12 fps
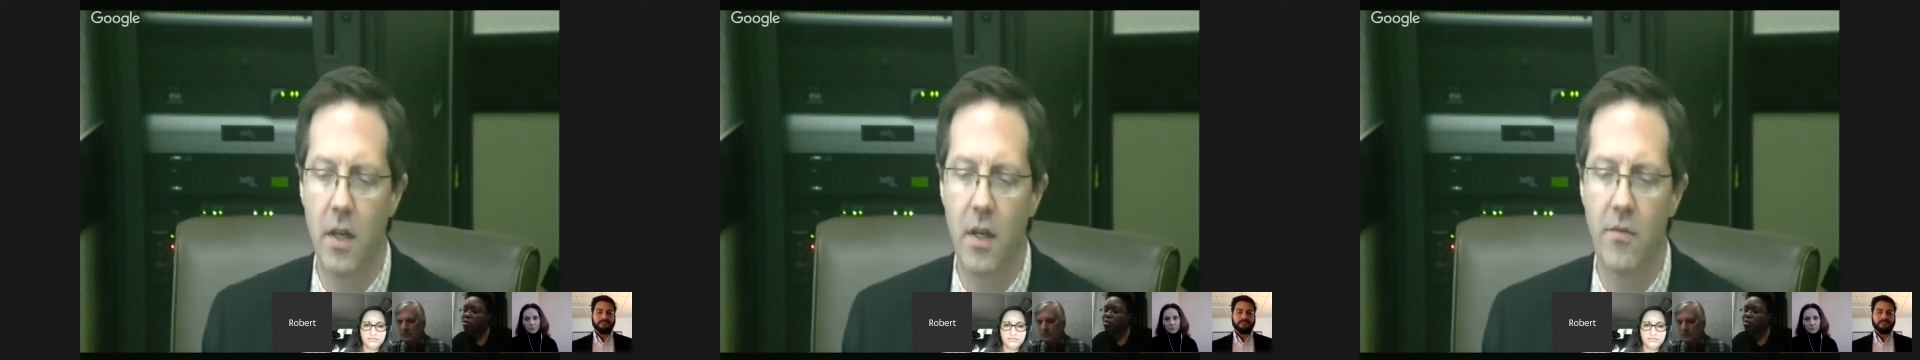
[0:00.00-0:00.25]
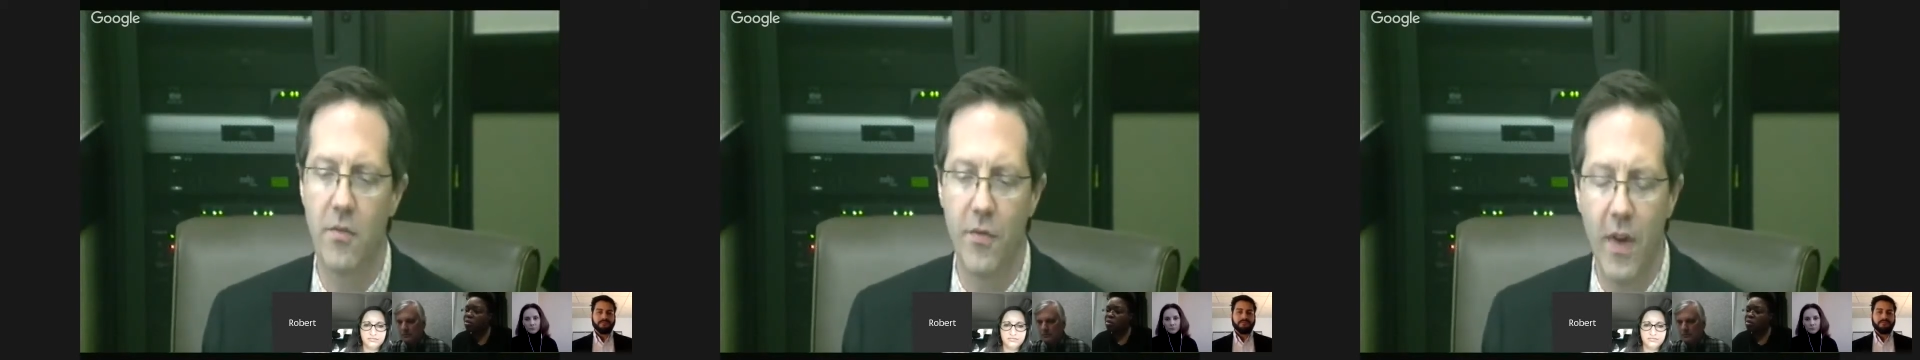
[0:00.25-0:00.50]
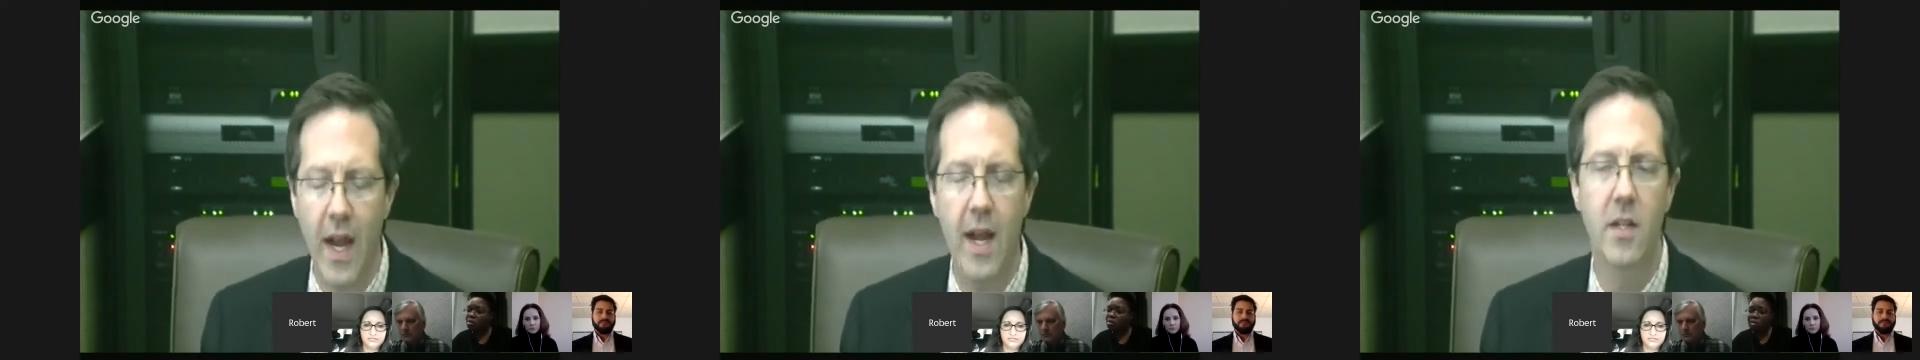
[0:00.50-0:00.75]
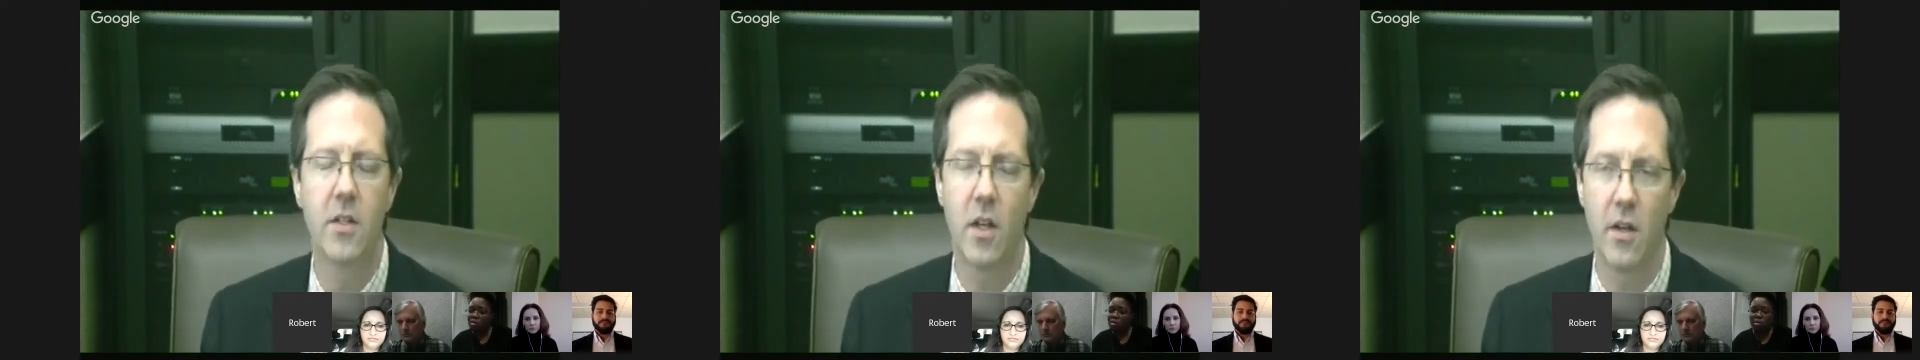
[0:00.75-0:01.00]
a
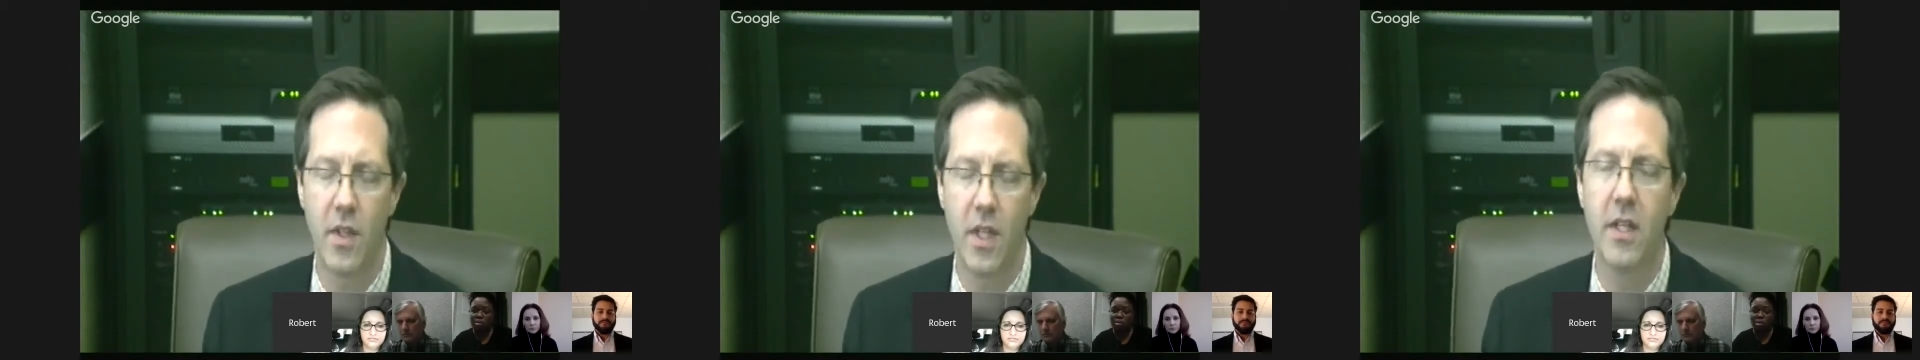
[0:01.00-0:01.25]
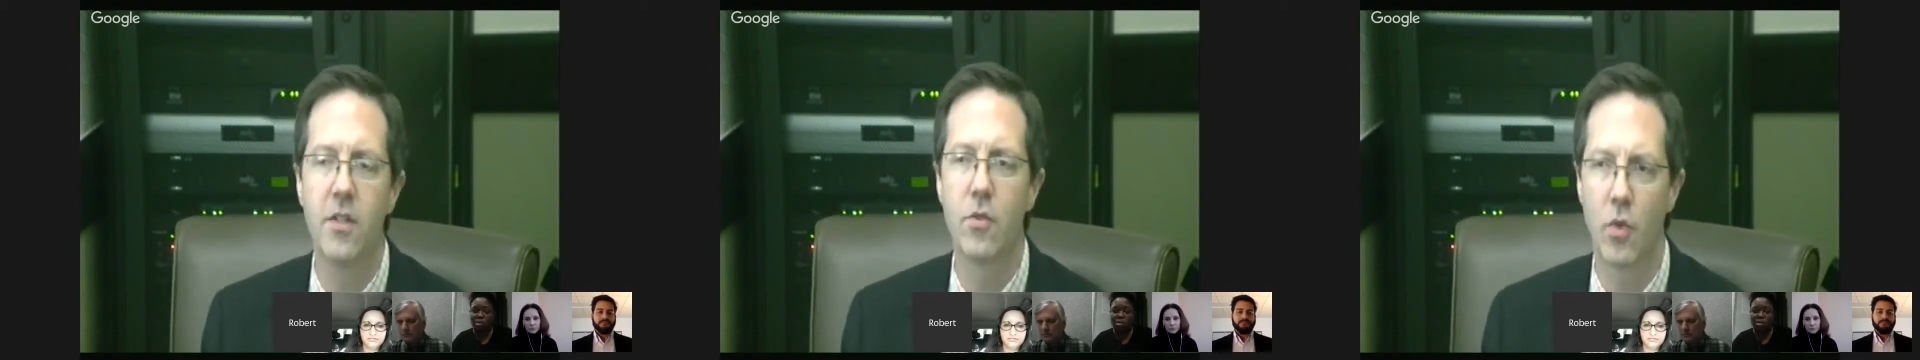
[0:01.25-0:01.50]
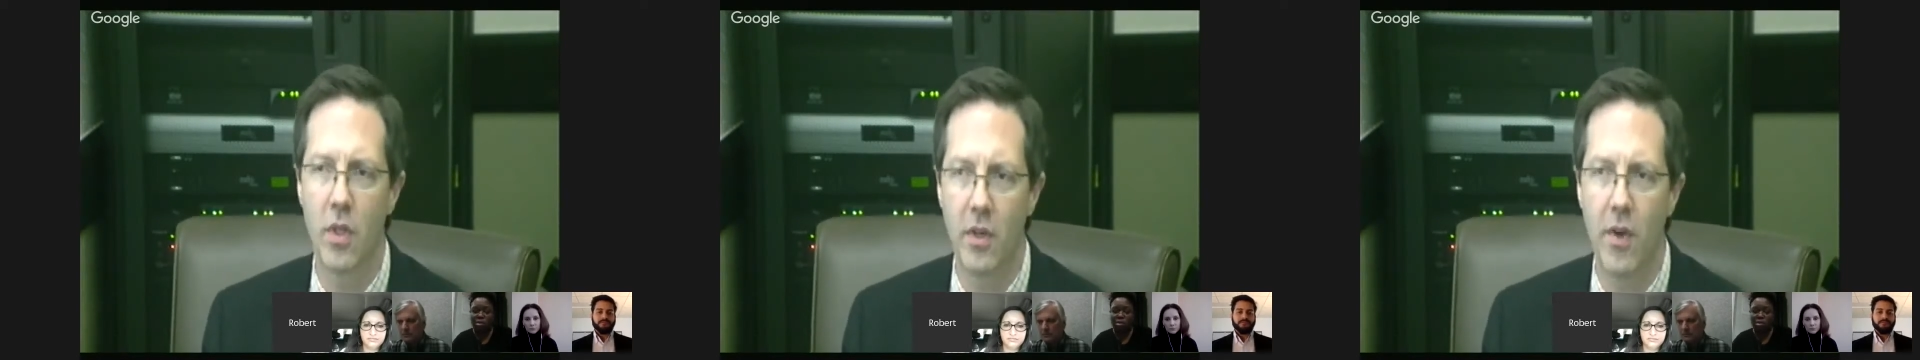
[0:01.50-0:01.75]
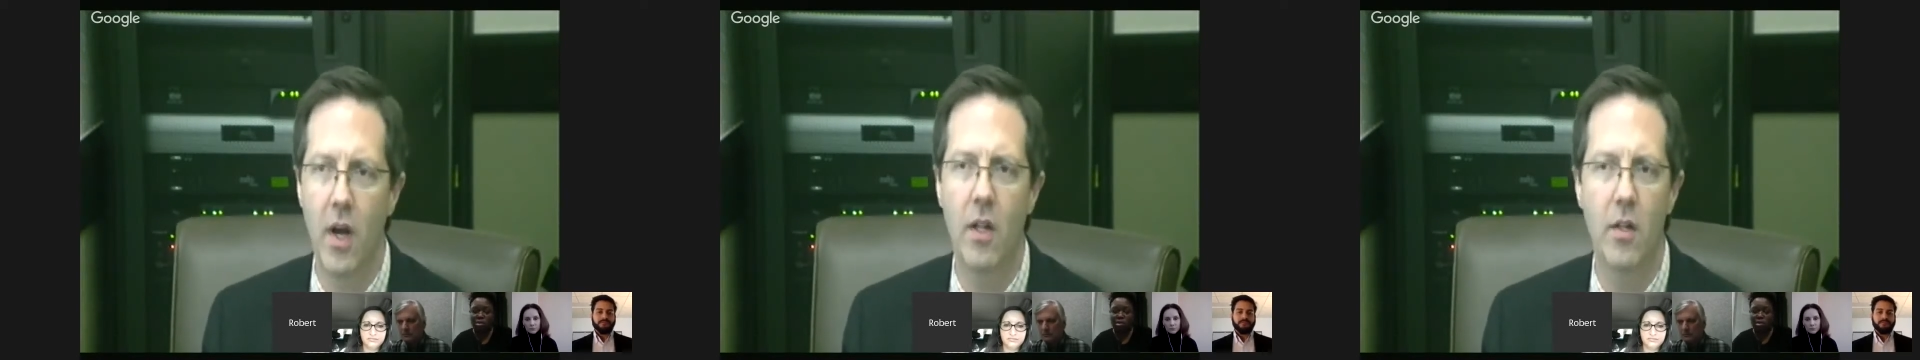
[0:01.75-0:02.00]
fact of the history of
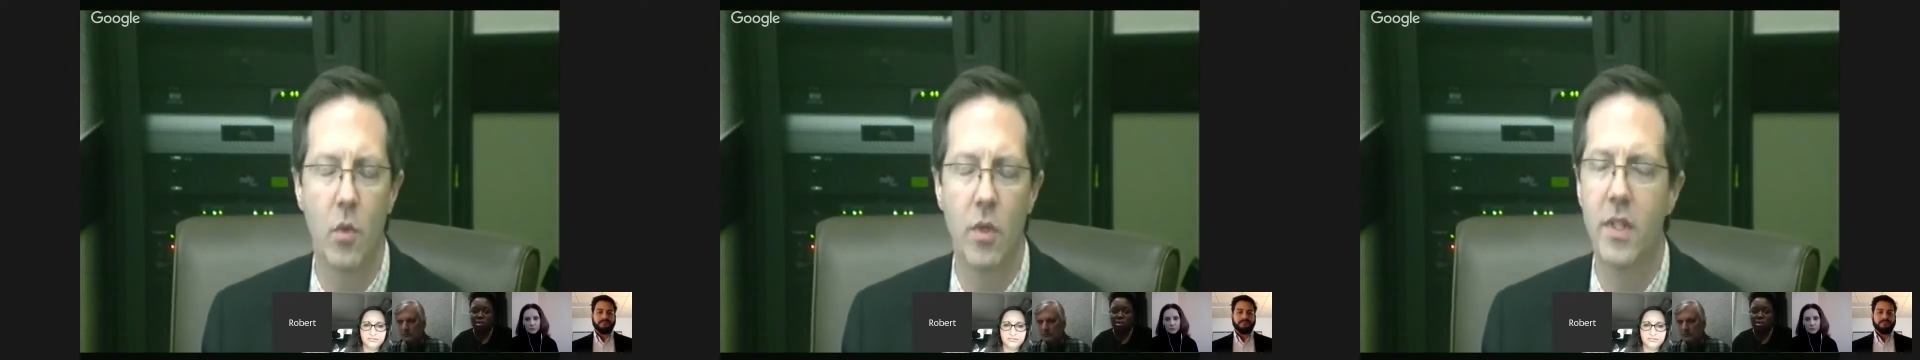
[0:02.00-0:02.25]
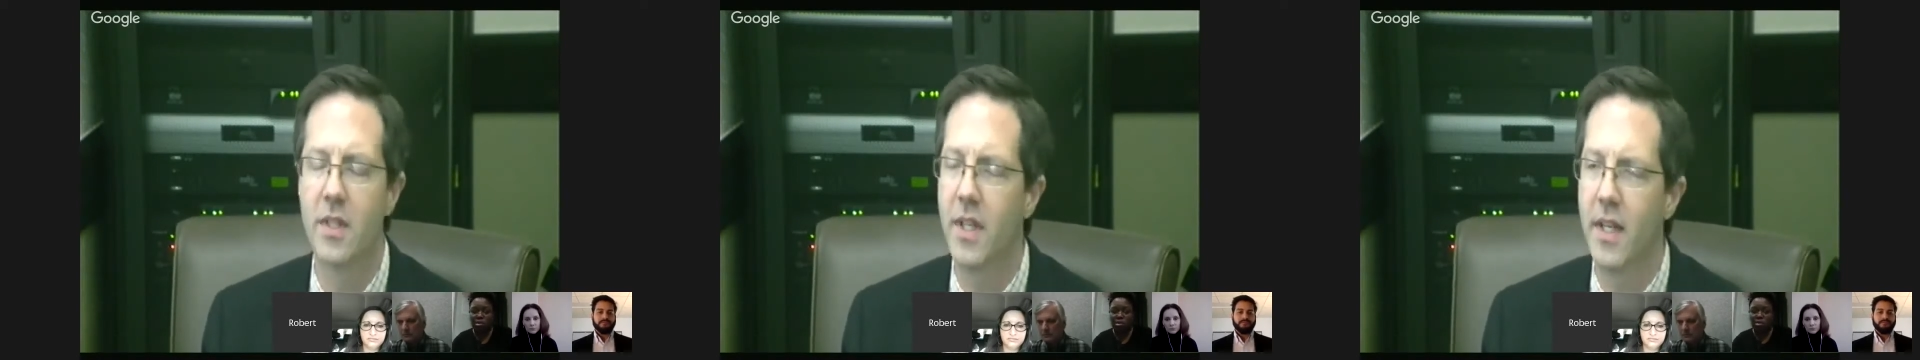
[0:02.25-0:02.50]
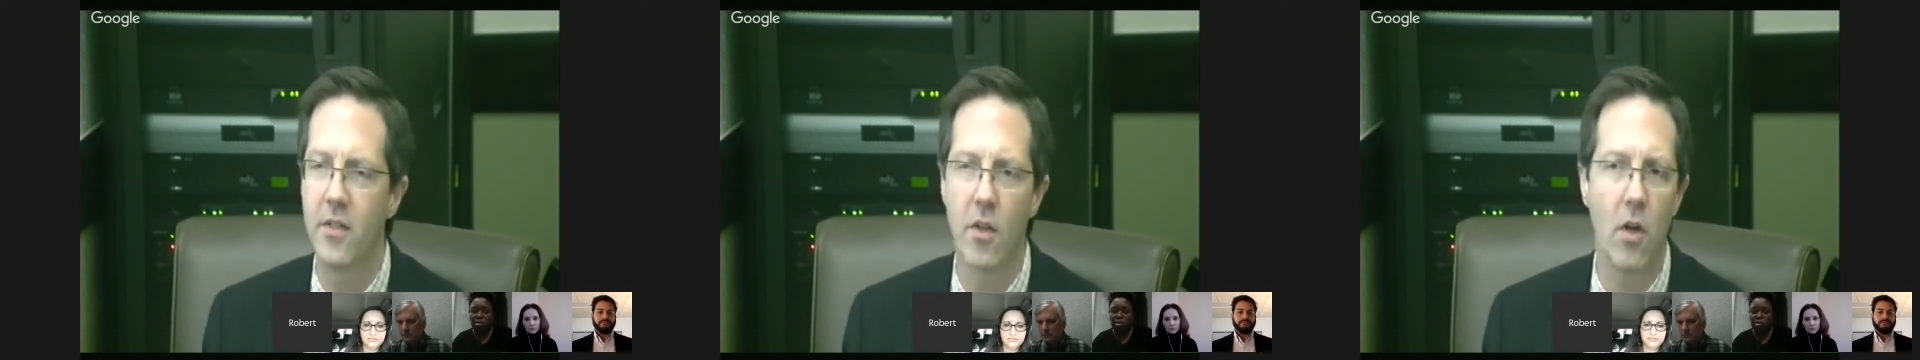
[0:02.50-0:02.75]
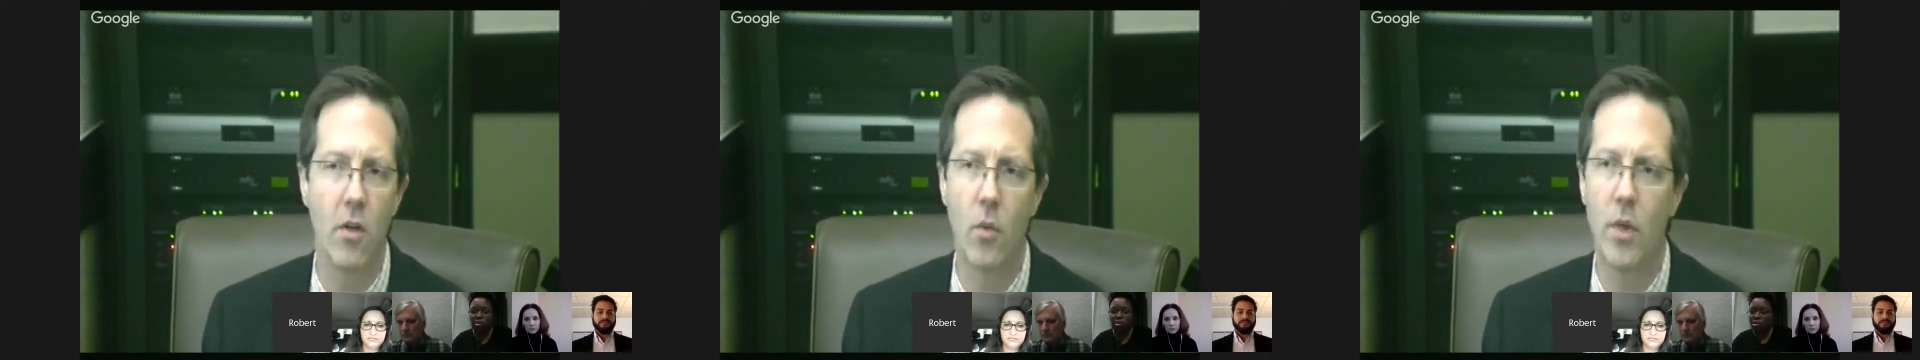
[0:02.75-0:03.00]
Hollywood that dates
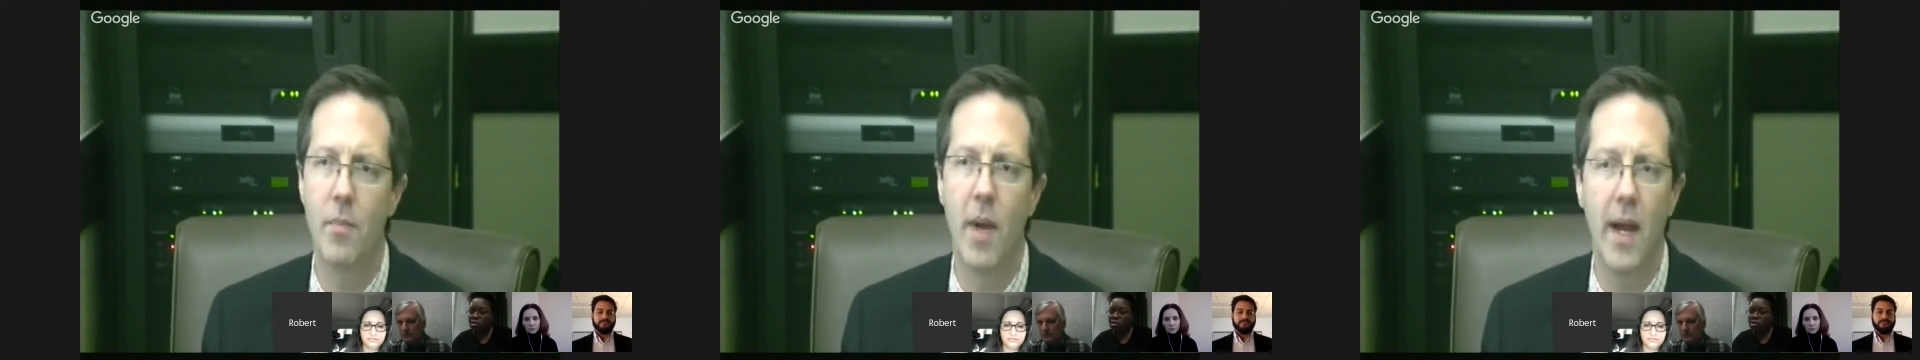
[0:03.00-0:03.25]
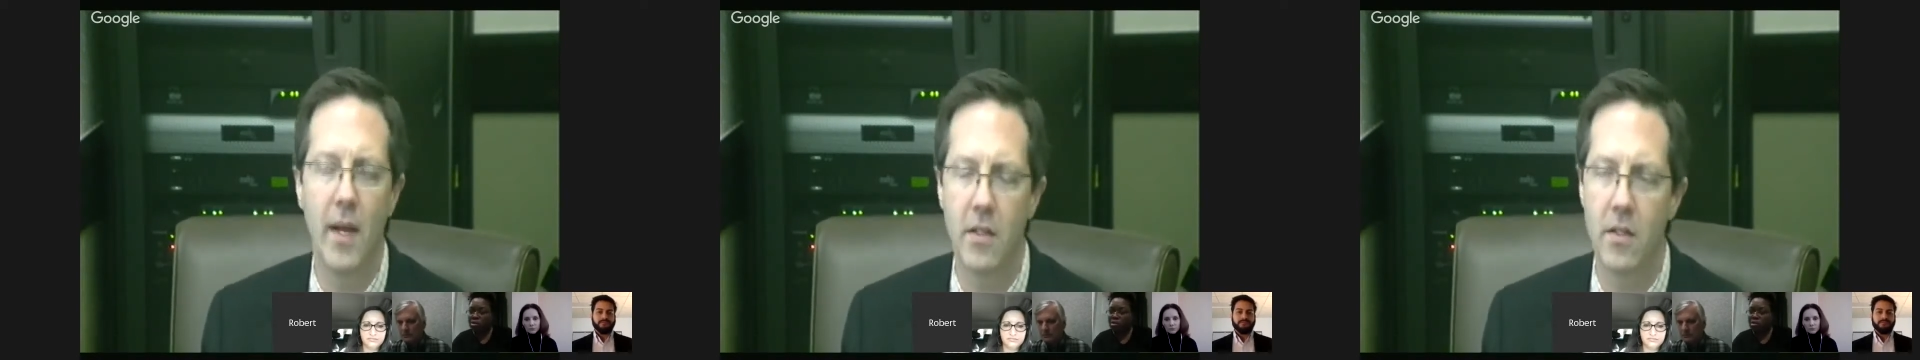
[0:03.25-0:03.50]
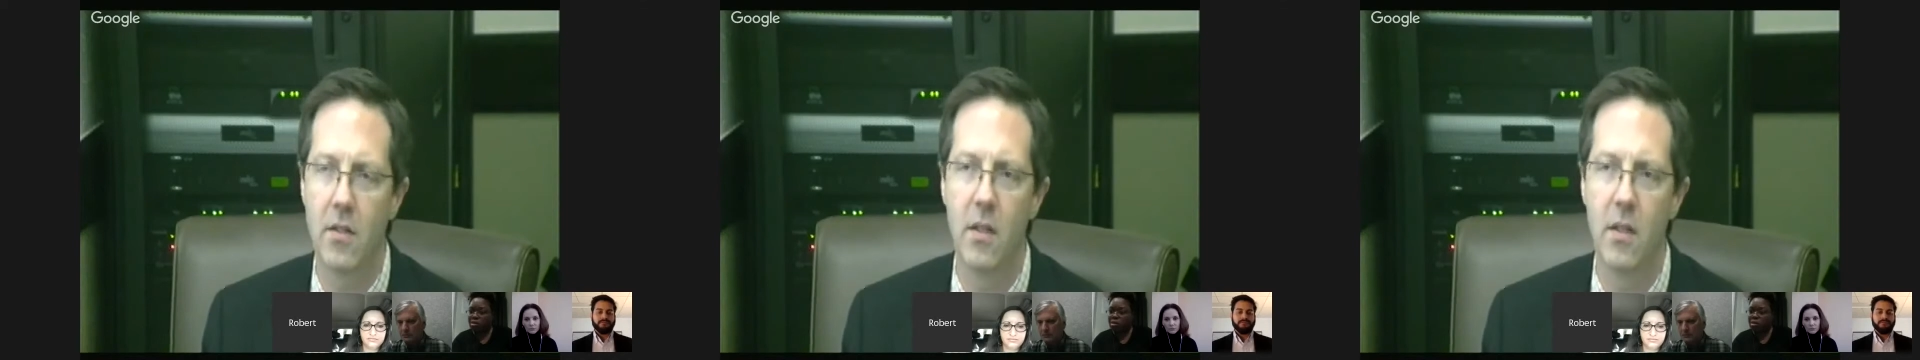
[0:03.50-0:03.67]
all the way back to